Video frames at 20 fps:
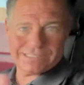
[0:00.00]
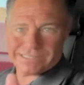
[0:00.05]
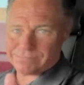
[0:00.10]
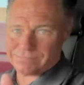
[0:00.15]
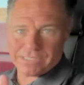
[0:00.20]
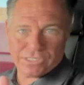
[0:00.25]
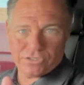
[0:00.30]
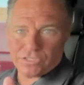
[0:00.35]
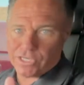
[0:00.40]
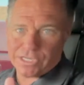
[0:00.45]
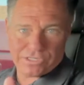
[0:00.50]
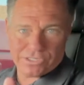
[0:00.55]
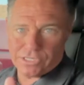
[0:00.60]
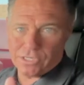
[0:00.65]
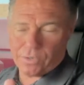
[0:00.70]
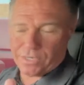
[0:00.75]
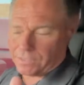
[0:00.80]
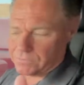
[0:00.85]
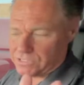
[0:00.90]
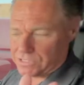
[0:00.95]
you couldn't do
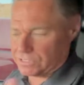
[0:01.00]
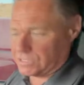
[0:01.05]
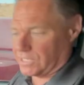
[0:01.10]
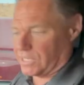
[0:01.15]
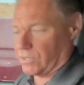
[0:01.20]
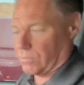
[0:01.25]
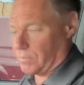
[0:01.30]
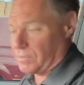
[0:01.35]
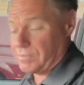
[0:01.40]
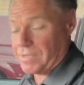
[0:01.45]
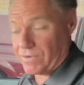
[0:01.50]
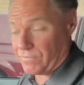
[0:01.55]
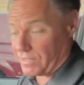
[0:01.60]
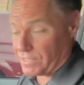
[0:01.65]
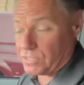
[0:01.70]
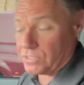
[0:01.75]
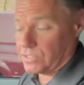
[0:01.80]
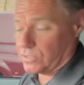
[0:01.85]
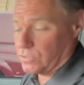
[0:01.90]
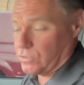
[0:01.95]
it. It was just terrible. matter of fact,
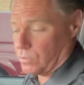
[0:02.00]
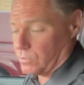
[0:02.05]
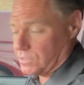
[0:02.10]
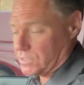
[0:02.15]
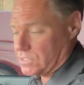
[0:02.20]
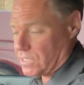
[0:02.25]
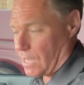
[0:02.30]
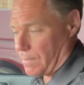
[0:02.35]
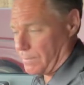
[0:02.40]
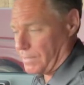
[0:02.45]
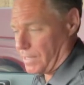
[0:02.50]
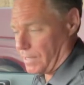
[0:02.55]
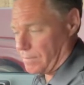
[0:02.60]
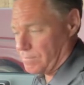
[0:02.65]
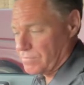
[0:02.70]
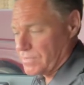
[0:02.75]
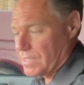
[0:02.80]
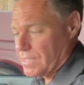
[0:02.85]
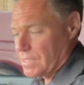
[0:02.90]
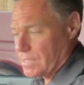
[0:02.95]
you couldn't do it with the top up.
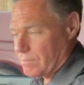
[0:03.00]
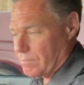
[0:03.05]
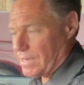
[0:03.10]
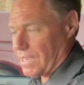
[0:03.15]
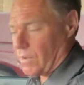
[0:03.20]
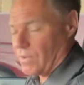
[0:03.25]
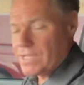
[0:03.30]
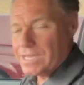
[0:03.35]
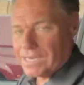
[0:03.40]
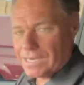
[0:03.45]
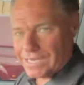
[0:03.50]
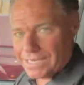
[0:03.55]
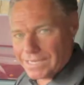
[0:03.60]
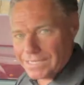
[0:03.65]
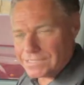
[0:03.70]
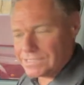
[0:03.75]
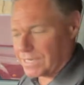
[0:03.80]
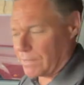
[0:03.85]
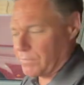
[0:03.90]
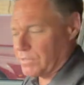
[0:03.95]
Now,
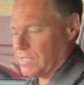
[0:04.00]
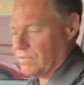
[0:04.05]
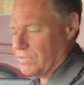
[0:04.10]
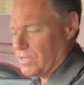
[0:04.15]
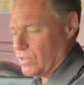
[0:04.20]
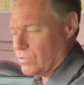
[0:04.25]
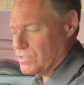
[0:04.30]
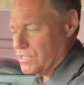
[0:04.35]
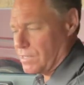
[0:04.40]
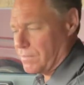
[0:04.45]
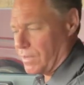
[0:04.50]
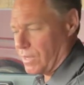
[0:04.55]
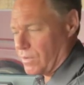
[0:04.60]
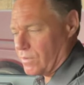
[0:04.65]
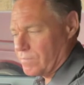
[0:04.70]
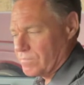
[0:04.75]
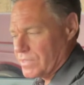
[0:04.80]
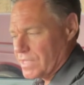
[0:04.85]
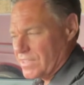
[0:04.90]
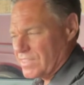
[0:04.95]
listen, I'm going to give you a little demo.
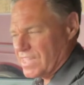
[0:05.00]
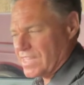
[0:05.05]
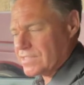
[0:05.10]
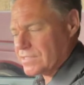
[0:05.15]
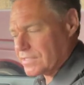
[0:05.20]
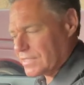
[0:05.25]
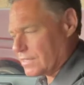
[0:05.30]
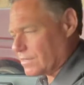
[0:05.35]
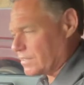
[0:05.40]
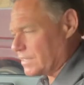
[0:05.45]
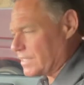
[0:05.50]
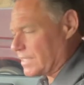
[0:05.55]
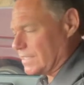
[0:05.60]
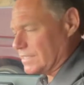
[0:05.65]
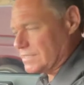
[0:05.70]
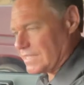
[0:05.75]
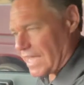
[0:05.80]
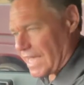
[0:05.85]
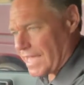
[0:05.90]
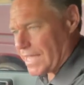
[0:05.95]
The clarity
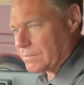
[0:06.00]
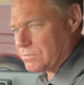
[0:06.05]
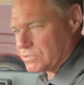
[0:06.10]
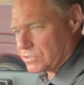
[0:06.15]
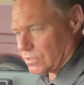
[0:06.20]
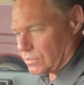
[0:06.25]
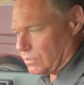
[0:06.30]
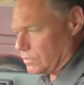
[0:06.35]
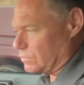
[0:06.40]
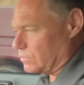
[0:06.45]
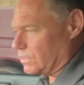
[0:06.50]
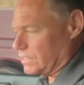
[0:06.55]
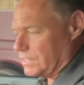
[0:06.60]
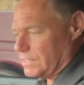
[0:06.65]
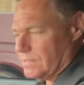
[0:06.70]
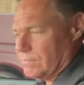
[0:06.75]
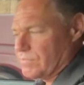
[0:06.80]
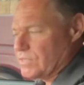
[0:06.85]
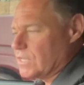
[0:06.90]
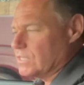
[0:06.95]
is
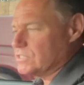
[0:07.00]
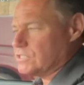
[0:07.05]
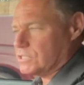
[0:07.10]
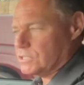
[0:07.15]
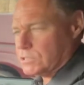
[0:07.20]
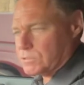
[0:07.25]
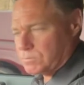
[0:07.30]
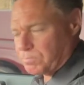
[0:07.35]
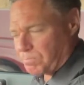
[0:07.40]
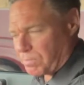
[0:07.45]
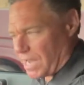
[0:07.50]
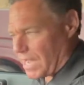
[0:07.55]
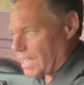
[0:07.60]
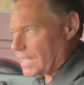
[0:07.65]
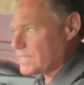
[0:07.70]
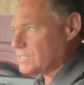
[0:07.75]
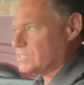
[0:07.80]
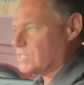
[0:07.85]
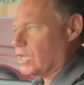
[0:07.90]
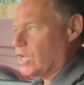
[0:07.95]
absolutely spot
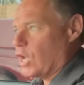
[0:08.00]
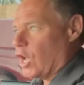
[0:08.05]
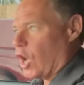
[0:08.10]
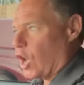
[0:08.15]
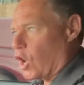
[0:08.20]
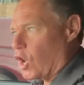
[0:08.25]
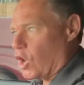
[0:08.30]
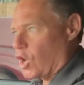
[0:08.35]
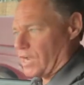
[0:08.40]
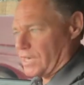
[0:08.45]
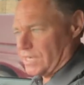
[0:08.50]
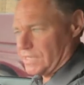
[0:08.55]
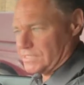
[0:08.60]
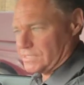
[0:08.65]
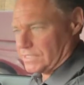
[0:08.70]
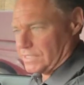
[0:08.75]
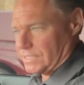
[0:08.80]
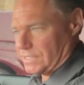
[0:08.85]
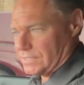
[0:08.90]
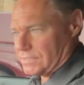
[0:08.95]

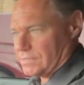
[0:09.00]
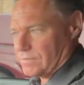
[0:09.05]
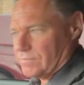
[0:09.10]
on.